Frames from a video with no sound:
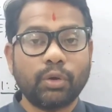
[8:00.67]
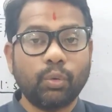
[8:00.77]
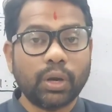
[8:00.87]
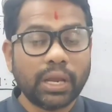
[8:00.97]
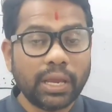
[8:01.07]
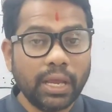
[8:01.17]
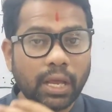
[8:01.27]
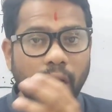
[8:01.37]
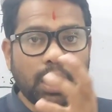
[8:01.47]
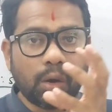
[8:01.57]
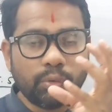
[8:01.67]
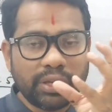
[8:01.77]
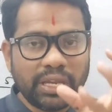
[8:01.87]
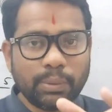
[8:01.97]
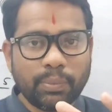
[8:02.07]
if you are okay how
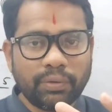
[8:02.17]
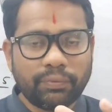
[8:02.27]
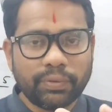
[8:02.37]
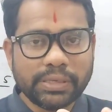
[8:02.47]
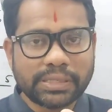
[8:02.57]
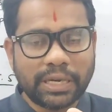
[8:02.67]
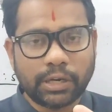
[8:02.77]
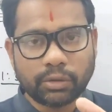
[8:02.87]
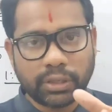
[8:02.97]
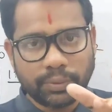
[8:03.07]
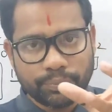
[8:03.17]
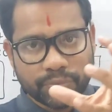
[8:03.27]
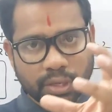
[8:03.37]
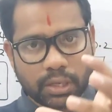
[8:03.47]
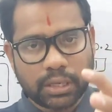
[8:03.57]
EMF is related to the
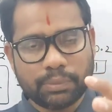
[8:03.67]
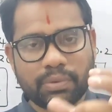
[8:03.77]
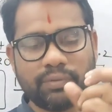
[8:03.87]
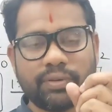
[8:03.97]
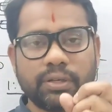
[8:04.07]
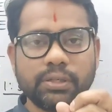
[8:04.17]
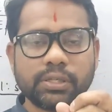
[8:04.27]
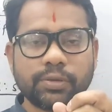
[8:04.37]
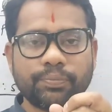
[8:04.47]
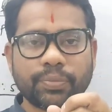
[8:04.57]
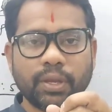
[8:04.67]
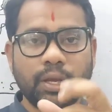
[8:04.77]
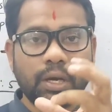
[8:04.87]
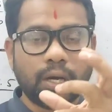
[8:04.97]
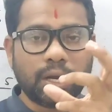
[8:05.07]
number of turns,
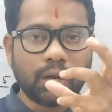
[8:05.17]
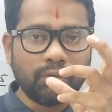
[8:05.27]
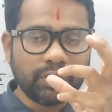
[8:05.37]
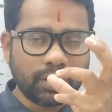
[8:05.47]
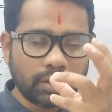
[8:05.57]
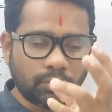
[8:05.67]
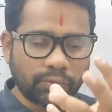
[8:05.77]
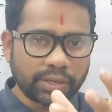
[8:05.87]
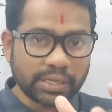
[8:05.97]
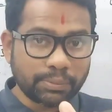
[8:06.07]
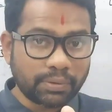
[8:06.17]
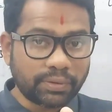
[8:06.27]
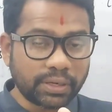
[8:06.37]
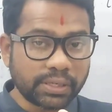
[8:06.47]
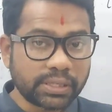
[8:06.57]
and how number
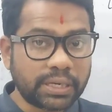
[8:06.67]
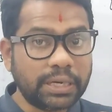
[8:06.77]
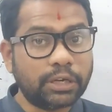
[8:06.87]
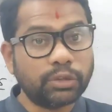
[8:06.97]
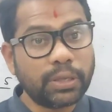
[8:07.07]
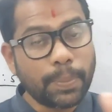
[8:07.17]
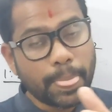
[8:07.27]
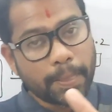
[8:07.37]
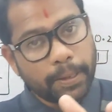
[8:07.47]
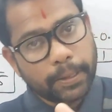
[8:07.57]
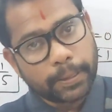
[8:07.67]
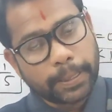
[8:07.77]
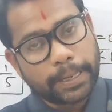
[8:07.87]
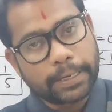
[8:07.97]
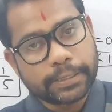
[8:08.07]
of turns are related to the
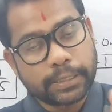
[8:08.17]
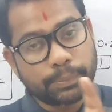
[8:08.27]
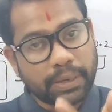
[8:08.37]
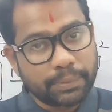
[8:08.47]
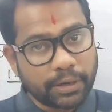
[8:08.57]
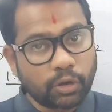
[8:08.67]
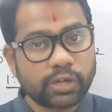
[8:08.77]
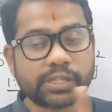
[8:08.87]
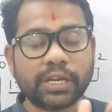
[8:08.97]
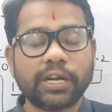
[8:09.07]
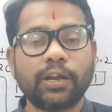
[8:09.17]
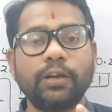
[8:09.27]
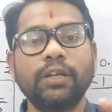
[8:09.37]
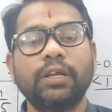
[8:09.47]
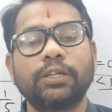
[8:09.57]
currents in primary coil, second
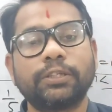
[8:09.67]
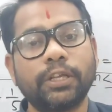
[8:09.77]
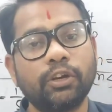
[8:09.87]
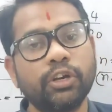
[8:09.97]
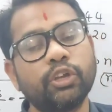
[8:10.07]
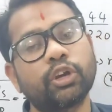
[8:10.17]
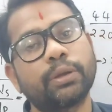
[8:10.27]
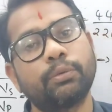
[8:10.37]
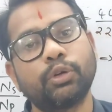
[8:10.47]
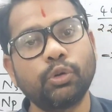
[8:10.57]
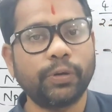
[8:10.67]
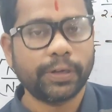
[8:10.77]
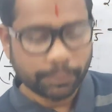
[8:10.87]
coil, then only you are able to do